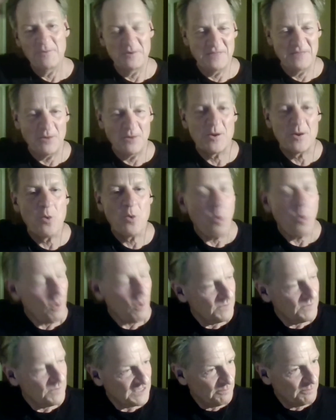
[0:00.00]
There were
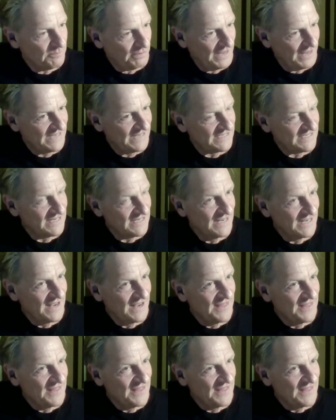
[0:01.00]
norms in place